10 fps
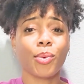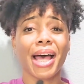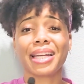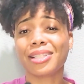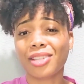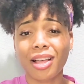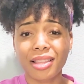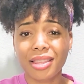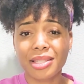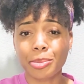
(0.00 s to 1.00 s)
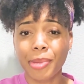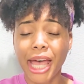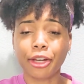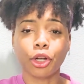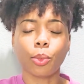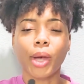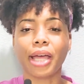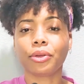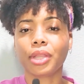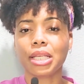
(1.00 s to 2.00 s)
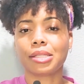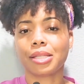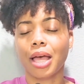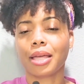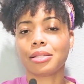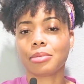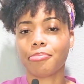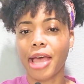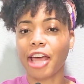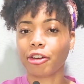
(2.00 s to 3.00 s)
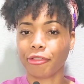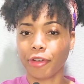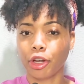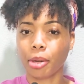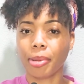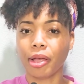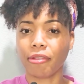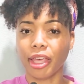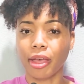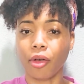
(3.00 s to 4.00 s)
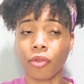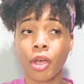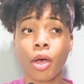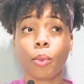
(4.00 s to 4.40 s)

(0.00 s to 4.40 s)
why does all of this matter? Why do these signs matter for your pelvic health?